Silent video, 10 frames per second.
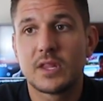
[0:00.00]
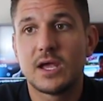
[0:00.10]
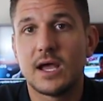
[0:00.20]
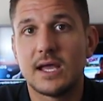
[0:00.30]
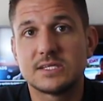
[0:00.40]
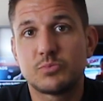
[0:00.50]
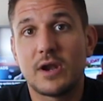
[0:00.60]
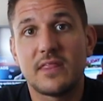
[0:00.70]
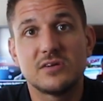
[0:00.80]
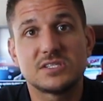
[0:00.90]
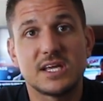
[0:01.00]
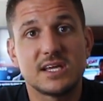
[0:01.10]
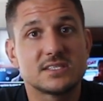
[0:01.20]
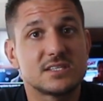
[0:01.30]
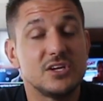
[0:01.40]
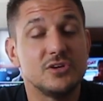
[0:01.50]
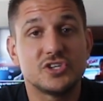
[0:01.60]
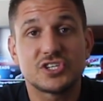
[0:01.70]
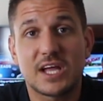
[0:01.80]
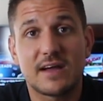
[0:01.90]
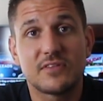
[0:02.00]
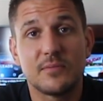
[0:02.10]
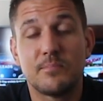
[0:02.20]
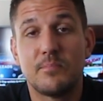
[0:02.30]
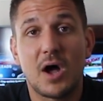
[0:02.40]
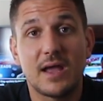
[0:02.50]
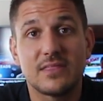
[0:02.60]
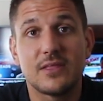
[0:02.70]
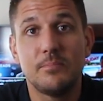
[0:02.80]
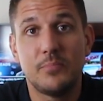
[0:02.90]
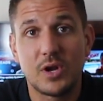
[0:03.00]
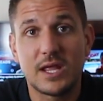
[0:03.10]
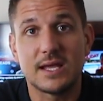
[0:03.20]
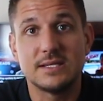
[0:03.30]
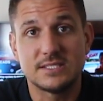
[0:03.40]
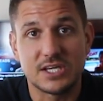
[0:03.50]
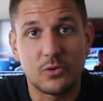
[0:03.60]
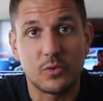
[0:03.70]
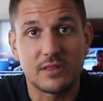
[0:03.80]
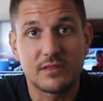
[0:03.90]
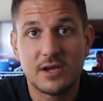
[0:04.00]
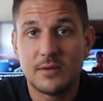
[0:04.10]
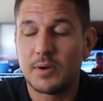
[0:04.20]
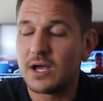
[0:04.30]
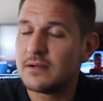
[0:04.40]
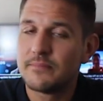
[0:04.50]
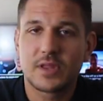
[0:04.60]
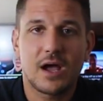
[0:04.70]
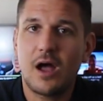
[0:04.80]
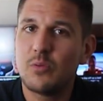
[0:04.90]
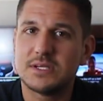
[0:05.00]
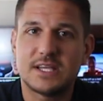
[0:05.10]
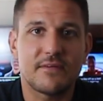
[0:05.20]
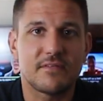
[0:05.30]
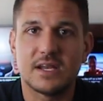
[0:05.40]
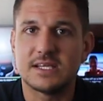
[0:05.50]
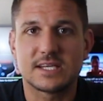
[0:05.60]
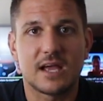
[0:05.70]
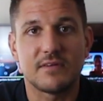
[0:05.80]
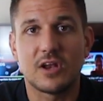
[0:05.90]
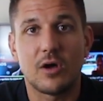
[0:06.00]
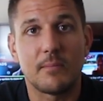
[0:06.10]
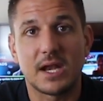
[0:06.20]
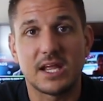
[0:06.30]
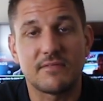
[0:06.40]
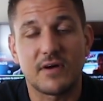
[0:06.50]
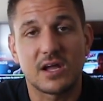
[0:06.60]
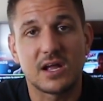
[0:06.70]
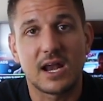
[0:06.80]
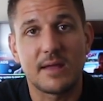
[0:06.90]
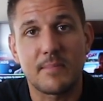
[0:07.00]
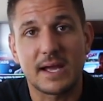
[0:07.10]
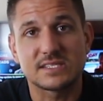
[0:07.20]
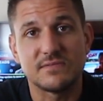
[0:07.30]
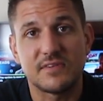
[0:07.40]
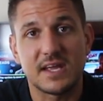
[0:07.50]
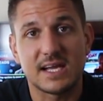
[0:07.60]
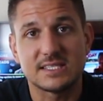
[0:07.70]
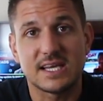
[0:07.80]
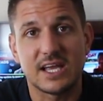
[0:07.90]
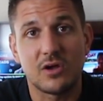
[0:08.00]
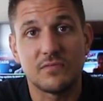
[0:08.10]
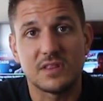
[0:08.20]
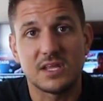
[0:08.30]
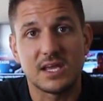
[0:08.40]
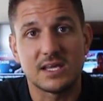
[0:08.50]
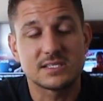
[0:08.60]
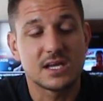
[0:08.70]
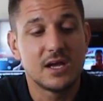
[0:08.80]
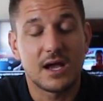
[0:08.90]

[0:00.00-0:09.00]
Uh, it's one of those things that you just have to bite the bullet and deal with. But I would definitely save a lot of money if I could claim back some V A T over the years.